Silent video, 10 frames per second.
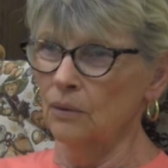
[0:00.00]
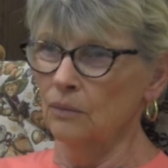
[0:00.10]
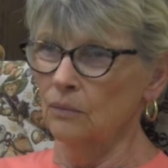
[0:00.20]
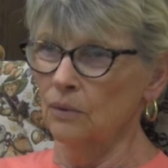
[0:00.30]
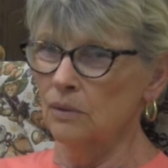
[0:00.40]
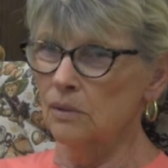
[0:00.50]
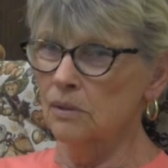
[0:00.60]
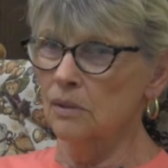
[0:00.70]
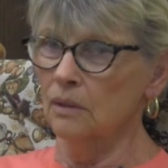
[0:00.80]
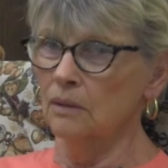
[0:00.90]
and
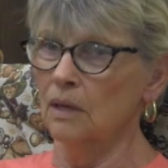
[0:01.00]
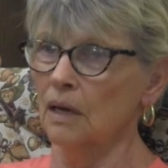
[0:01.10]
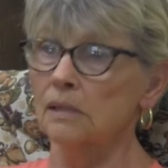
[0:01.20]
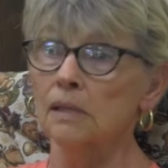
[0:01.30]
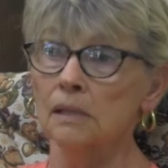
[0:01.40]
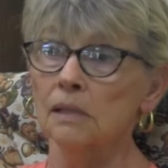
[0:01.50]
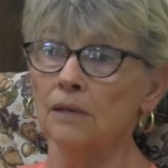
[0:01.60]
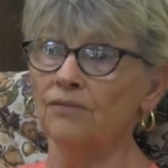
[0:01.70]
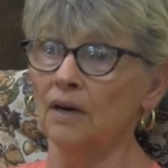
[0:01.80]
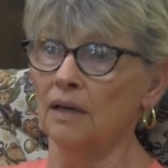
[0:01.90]
was not as easy to
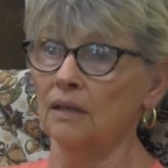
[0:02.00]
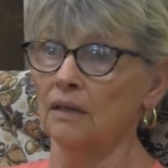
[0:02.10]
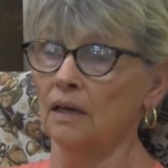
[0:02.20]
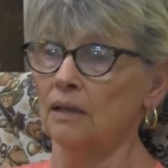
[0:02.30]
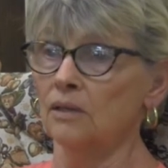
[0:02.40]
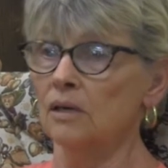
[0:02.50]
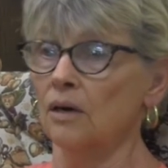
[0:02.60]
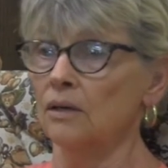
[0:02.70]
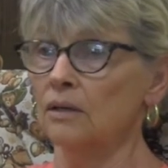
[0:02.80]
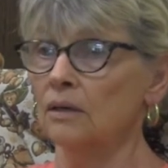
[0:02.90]
find, then they
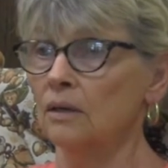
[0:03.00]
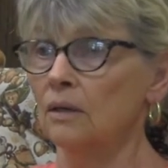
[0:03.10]
started